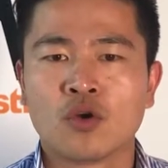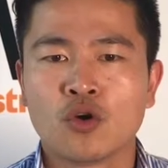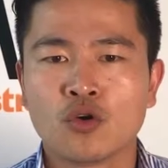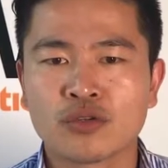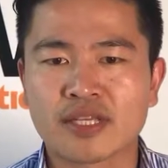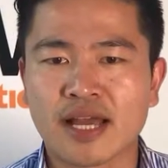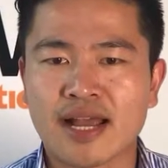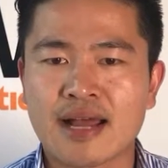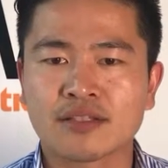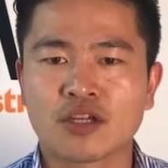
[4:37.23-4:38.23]
whose
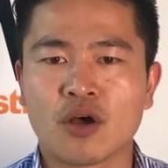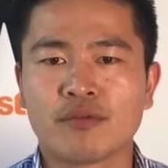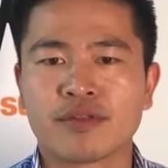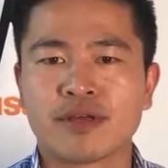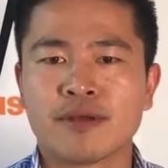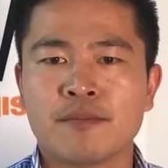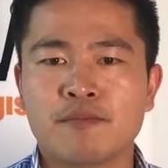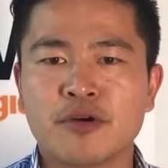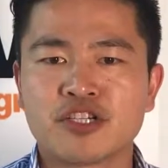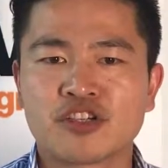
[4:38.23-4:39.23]
account of the
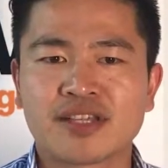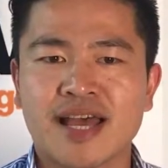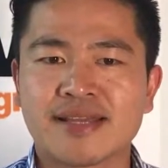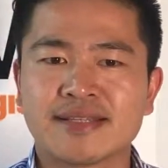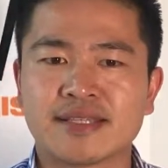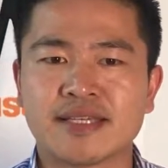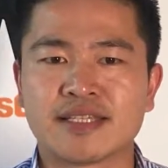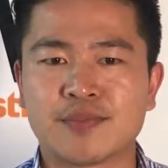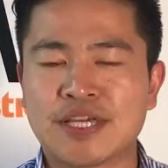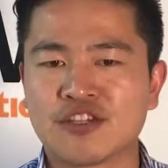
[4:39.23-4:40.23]
merchandise
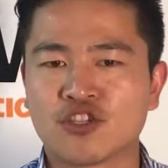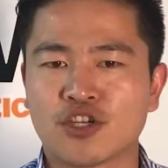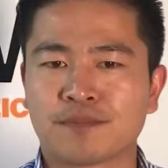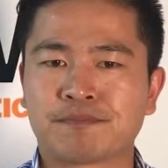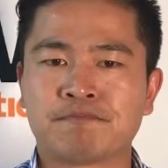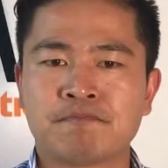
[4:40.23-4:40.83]
is being shipped.